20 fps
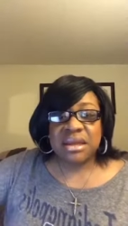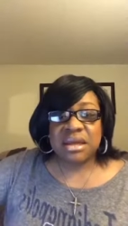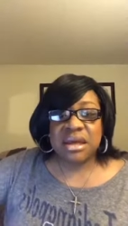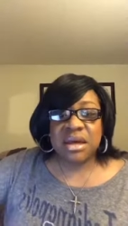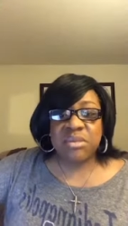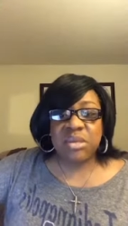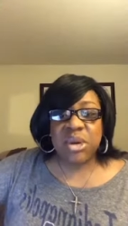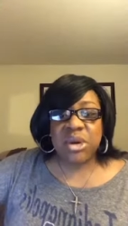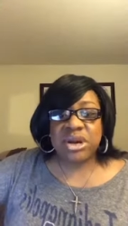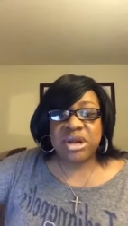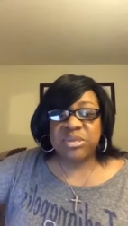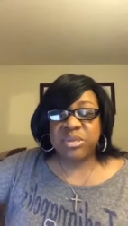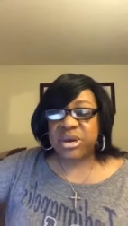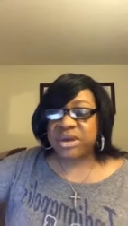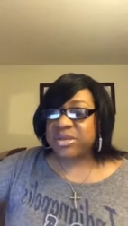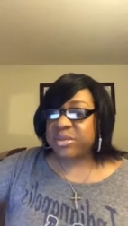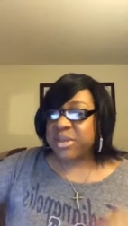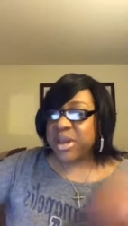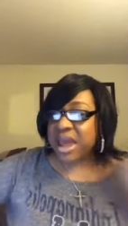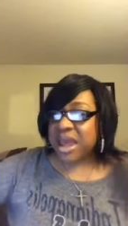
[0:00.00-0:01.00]
Good morning,
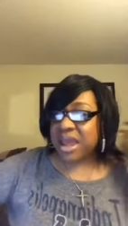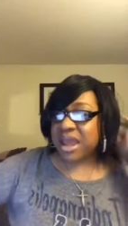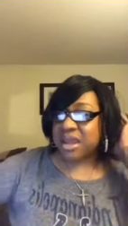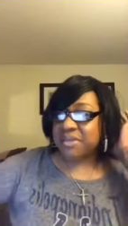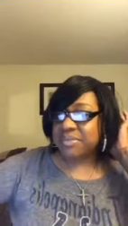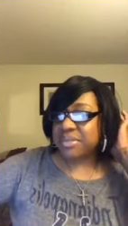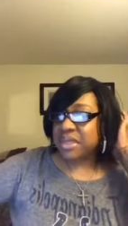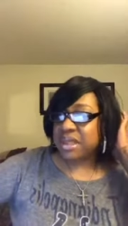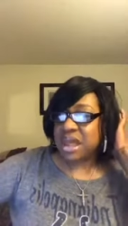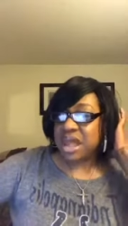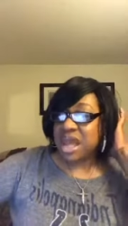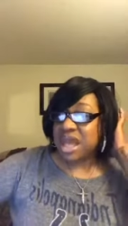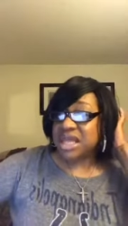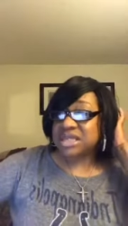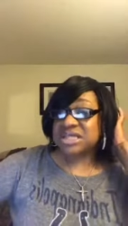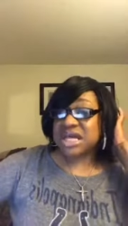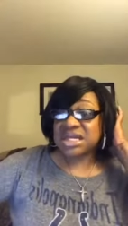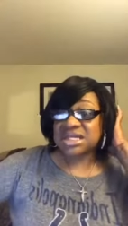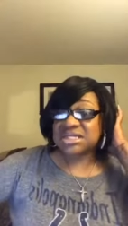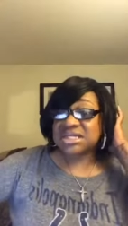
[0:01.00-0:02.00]
Brother Payne.
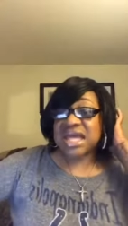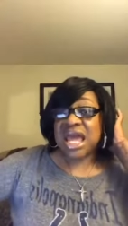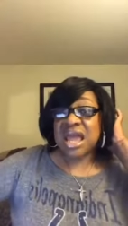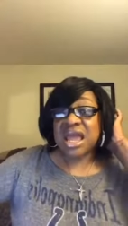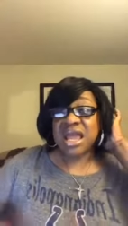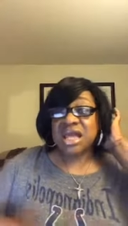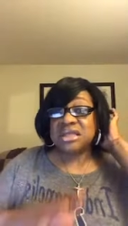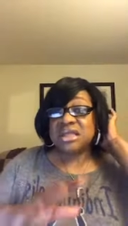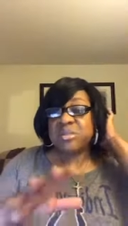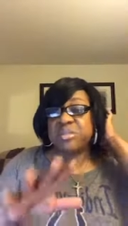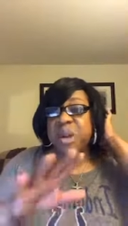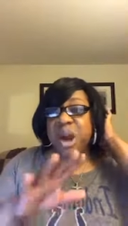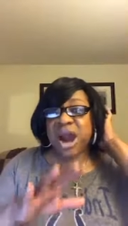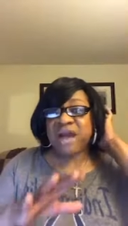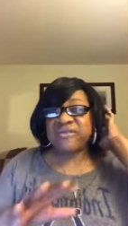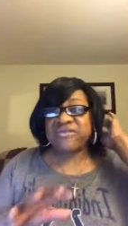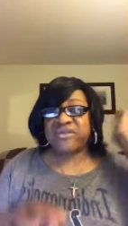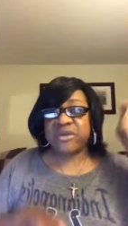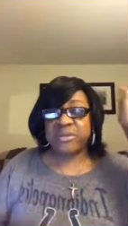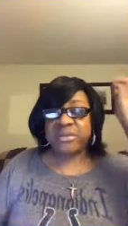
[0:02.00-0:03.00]
He's going to say,
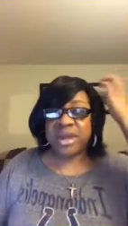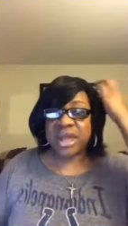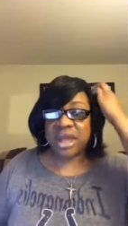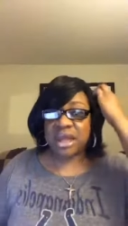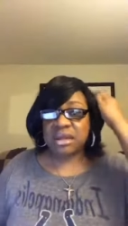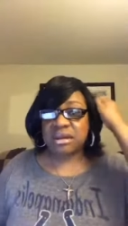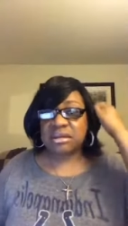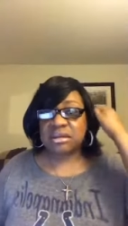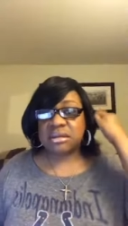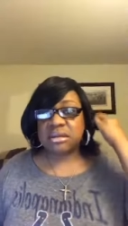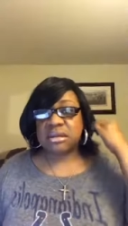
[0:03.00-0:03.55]
depart from me.